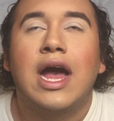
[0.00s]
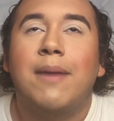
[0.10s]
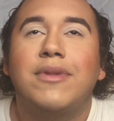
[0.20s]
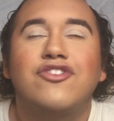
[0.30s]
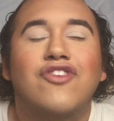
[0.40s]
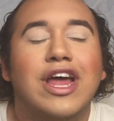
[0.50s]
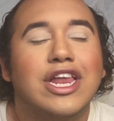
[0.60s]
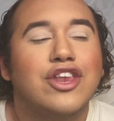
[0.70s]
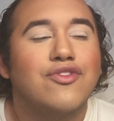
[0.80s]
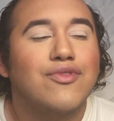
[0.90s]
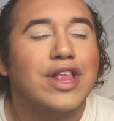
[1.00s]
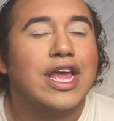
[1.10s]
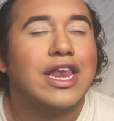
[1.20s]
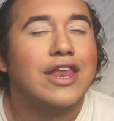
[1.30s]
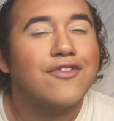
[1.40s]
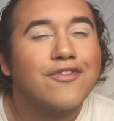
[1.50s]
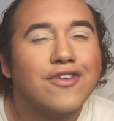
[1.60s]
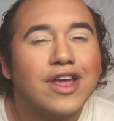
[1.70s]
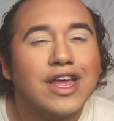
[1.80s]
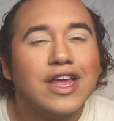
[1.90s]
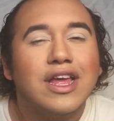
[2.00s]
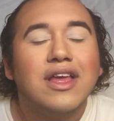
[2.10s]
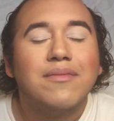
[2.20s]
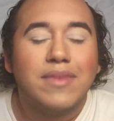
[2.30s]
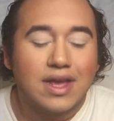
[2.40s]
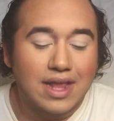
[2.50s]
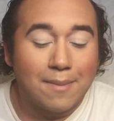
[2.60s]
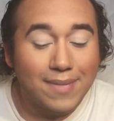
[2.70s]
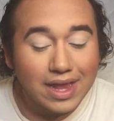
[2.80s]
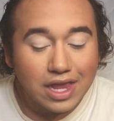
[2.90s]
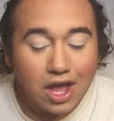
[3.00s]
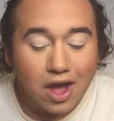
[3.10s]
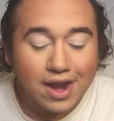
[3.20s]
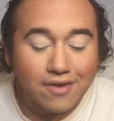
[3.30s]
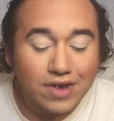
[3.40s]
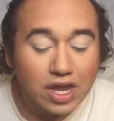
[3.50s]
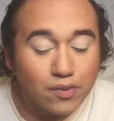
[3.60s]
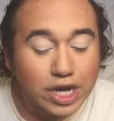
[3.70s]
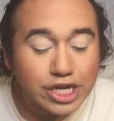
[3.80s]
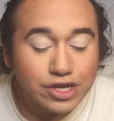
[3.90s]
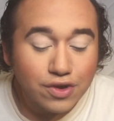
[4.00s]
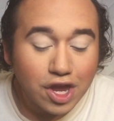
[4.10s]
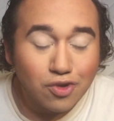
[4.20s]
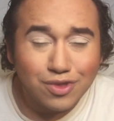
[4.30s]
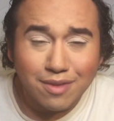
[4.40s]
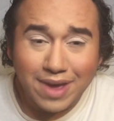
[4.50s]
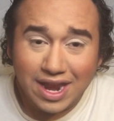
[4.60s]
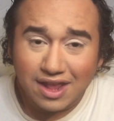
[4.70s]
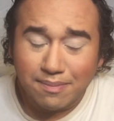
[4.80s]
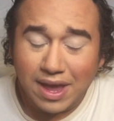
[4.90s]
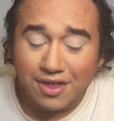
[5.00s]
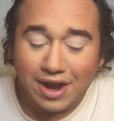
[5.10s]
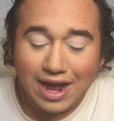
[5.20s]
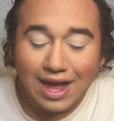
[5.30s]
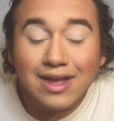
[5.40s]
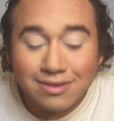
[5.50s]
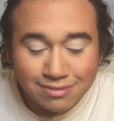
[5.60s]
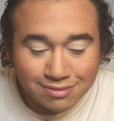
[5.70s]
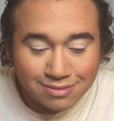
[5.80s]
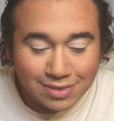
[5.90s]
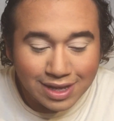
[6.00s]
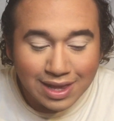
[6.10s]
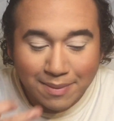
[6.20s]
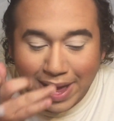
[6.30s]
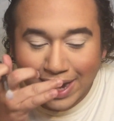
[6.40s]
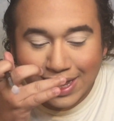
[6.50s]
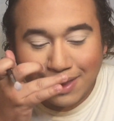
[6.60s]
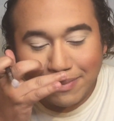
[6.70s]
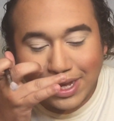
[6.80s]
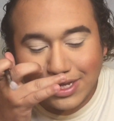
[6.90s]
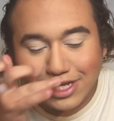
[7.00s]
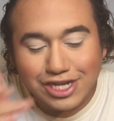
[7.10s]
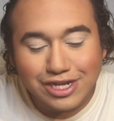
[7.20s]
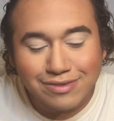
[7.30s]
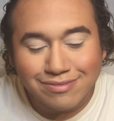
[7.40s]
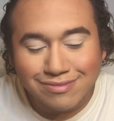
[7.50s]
I'm gonna try to do something different because I miss y'all and I really wanna show y'all who the baddest perra is, the baddest bitch.